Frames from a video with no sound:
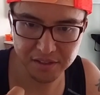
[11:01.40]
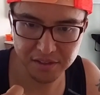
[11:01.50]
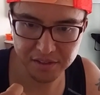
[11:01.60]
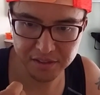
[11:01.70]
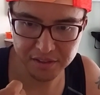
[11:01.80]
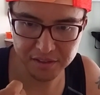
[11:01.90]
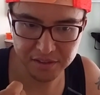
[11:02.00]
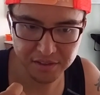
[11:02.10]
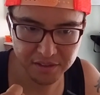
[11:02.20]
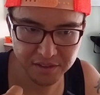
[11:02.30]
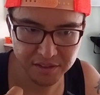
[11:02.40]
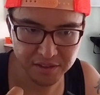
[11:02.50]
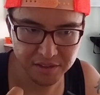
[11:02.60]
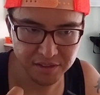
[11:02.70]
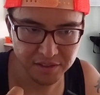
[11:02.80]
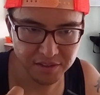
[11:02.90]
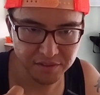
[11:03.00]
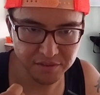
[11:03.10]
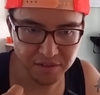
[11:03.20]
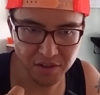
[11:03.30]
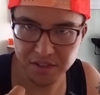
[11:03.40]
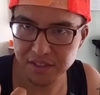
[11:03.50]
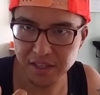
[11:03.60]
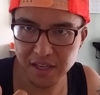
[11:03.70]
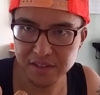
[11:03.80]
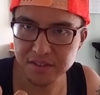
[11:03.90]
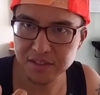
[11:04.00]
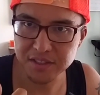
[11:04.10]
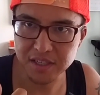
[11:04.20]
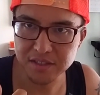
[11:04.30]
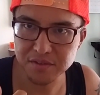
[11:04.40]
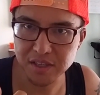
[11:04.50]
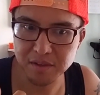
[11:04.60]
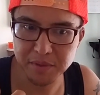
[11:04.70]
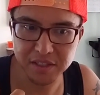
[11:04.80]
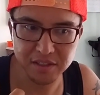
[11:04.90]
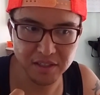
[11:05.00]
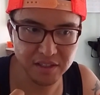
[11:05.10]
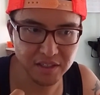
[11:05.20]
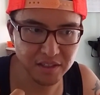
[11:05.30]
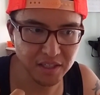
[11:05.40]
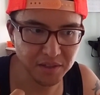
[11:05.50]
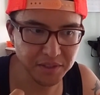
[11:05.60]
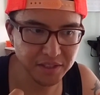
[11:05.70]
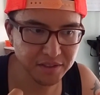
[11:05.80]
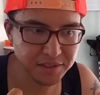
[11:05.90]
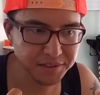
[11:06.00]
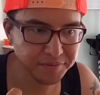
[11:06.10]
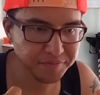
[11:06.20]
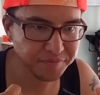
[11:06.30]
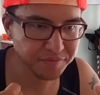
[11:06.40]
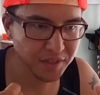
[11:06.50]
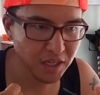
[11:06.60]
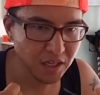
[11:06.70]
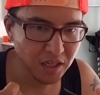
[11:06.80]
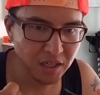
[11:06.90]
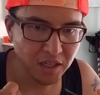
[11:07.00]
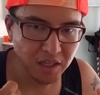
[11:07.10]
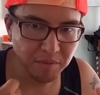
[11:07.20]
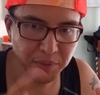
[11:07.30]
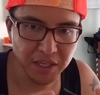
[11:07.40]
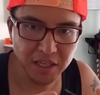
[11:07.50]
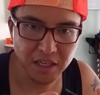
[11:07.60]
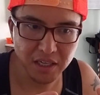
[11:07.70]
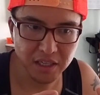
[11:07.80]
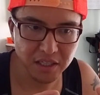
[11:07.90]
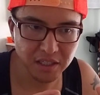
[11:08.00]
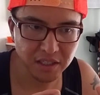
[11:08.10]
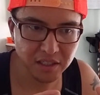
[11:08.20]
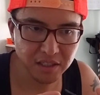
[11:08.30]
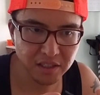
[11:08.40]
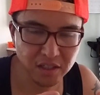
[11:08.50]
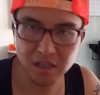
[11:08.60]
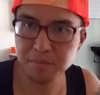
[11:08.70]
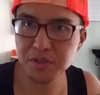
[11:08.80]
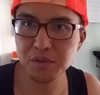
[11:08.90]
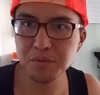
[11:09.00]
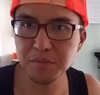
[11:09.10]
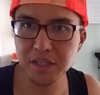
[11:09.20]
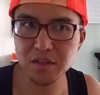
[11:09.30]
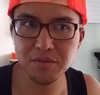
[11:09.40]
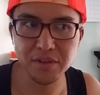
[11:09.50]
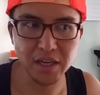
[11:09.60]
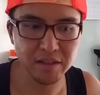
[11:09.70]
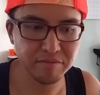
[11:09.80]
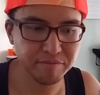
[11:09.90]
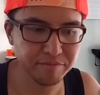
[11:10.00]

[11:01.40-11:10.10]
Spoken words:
the RDA suggests, recommended daily allowance. B, carbs don't make you fat.